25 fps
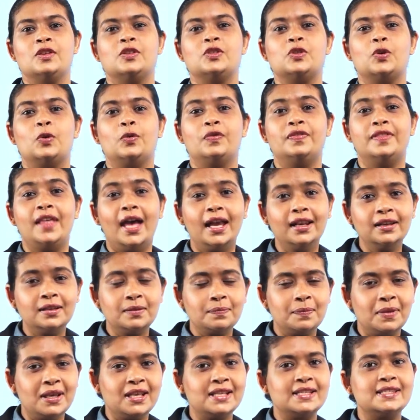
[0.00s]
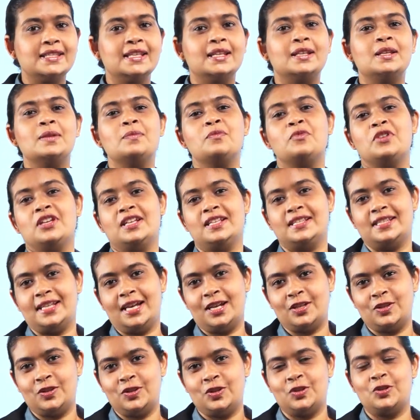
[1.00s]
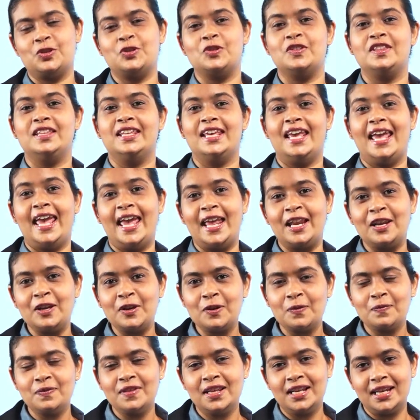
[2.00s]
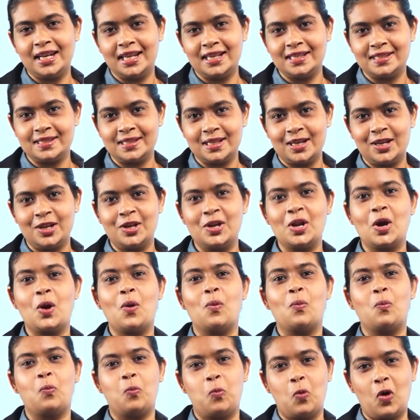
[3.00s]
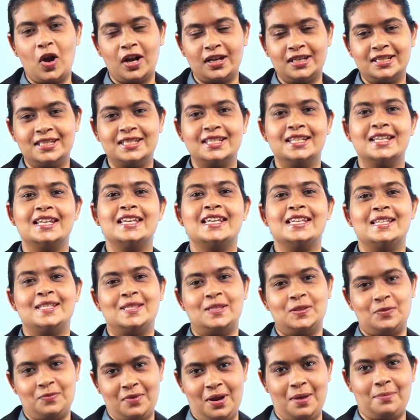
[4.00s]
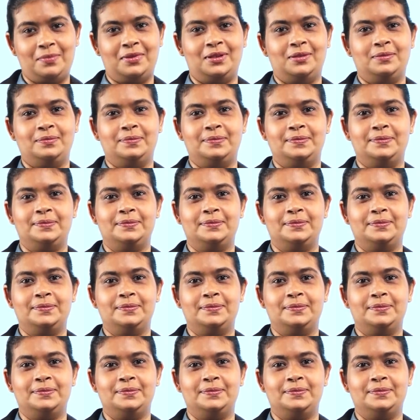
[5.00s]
So that basically brings us to the end of the lesson, what is grammar?